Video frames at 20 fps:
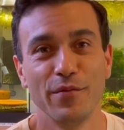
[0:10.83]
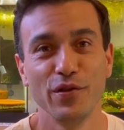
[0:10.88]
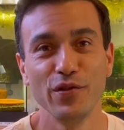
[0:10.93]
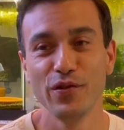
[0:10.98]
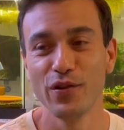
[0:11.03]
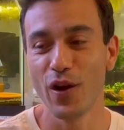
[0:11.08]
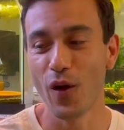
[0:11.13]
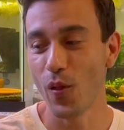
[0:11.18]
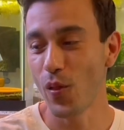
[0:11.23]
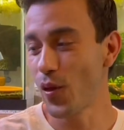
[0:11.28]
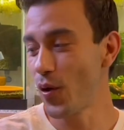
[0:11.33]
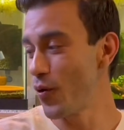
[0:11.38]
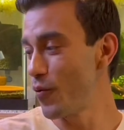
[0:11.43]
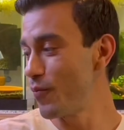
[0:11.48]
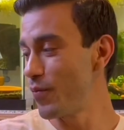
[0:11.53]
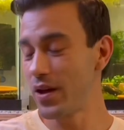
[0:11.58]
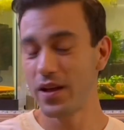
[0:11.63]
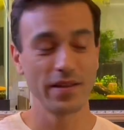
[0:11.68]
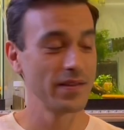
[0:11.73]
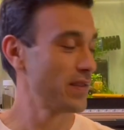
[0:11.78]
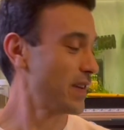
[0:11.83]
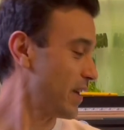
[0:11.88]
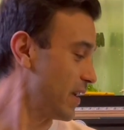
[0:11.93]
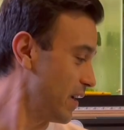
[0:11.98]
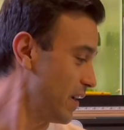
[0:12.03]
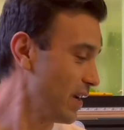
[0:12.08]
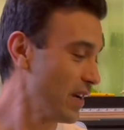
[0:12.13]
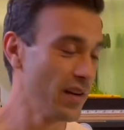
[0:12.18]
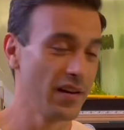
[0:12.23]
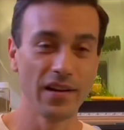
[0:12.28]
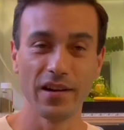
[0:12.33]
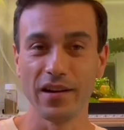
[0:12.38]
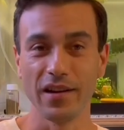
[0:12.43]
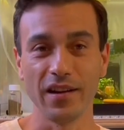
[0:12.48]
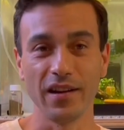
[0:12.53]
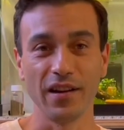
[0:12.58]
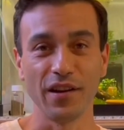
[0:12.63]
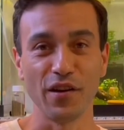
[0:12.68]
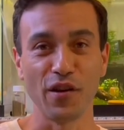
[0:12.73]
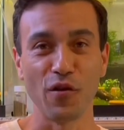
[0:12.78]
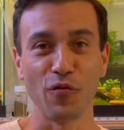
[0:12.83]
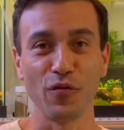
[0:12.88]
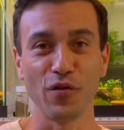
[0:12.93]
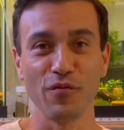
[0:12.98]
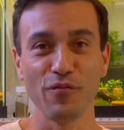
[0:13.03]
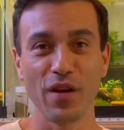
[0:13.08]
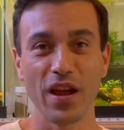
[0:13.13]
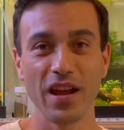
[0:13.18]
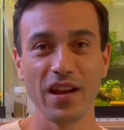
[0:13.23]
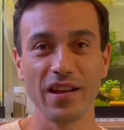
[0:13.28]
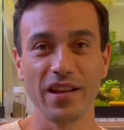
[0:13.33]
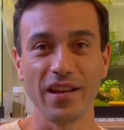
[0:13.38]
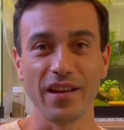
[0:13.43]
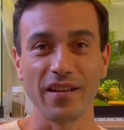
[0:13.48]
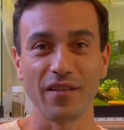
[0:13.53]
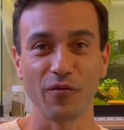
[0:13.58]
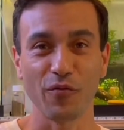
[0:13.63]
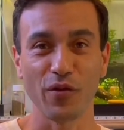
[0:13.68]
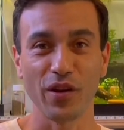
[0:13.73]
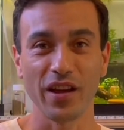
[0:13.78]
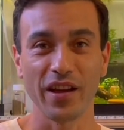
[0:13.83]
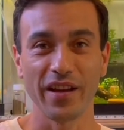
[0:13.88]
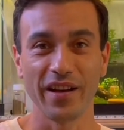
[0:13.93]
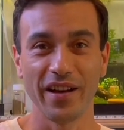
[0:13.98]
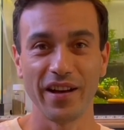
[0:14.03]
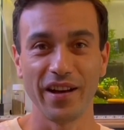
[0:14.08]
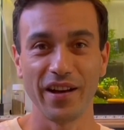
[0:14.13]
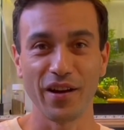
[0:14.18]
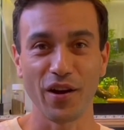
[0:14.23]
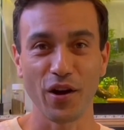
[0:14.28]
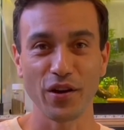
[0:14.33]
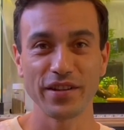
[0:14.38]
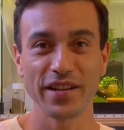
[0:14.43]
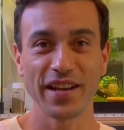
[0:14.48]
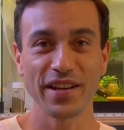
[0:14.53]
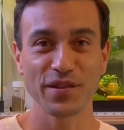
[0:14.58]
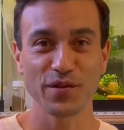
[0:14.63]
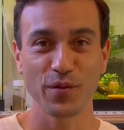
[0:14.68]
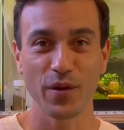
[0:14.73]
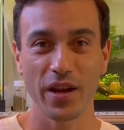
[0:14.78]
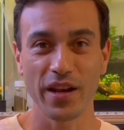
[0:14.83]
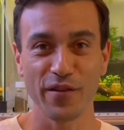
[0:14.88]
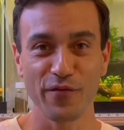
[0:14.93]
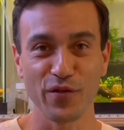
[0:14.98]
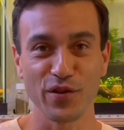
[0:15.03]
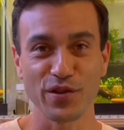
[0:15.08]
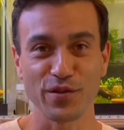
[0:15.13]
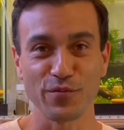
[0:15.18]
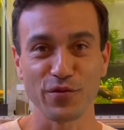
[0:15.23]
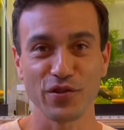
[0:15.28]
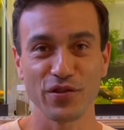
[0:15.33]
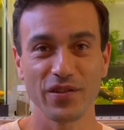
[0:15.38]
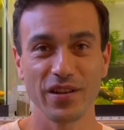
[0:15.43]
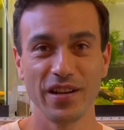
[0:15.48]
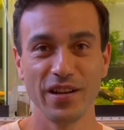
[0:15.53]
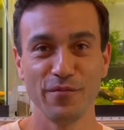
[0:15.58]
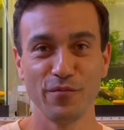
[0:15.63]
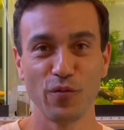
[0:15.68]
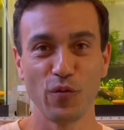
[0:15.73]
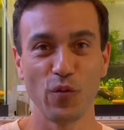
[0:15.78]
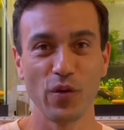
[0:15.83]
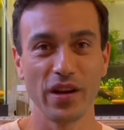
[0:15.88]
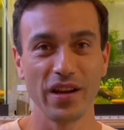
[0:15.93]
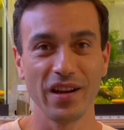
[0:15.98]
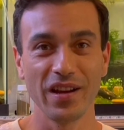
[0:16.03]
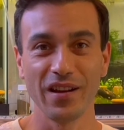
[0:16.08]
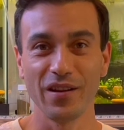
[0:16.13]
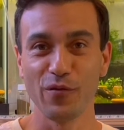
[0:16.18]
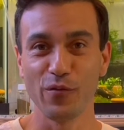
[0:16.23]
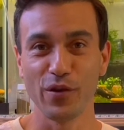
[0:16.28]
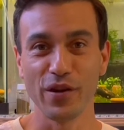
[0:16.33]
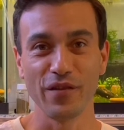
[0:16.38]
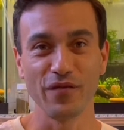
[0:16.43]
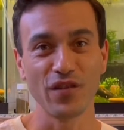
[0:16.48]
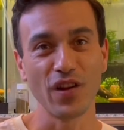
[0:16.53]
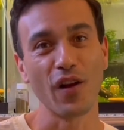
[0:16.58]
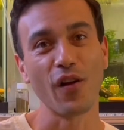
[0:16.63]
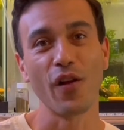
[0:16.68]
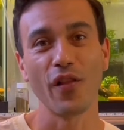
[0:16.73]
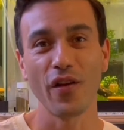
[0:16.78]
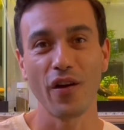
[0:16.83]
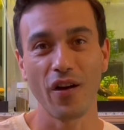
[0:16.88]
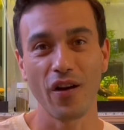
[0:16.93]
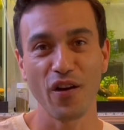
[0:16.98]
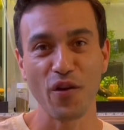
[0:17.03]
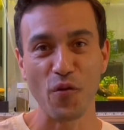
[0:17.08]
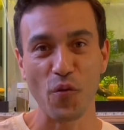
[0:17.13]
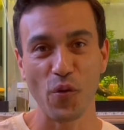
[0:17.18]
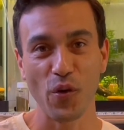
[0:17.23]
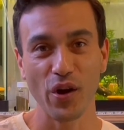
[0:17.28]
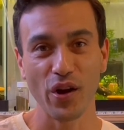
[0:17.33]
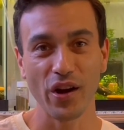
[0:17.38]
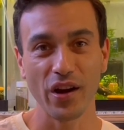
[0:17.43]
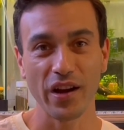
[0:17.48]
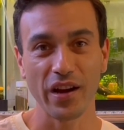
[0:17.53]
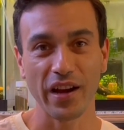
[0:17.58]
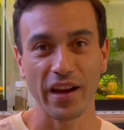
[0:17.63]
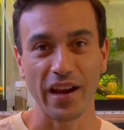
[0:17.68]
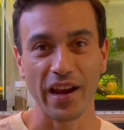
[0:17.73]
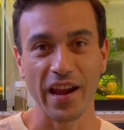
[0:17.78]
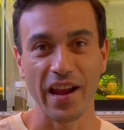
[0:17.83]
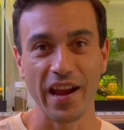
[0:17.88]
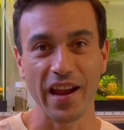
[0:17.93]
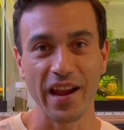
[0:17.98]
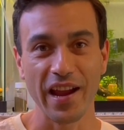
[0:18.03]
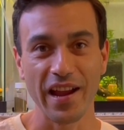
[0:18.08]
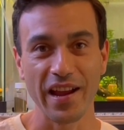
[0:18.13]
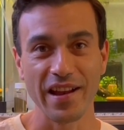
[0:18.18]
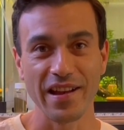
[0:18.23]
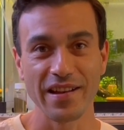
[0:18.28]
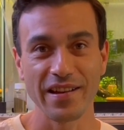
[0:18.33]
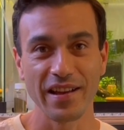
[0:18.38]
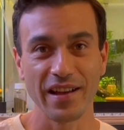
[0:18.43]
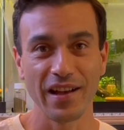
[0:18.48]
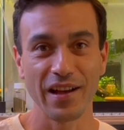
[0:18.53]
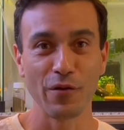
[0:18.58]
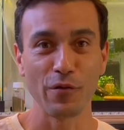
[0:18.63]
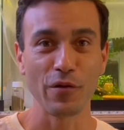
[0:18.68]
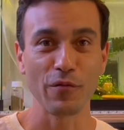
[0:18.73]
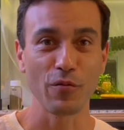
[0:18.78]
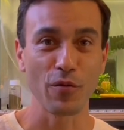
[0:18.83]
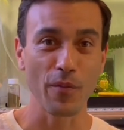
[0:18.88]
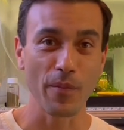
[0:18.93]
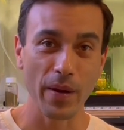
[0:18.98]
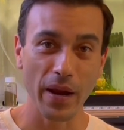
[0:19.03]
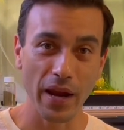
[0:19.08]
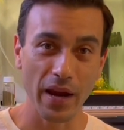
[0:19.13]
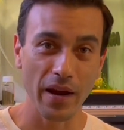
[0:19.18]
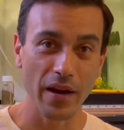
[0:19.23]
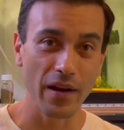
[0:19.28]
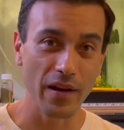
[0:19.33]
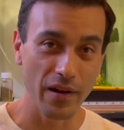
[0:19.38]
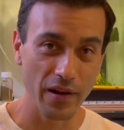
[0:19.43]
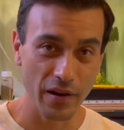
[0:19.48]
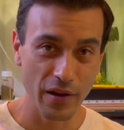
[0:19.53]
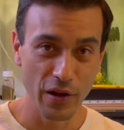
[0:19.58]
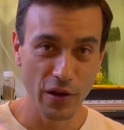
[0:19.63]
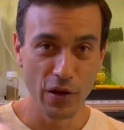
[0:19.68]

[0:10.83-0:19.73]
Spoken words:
Hugo Lopez here, and we made it. Our tank's ready for some shrimp. We've done all the hard work, and we prepared.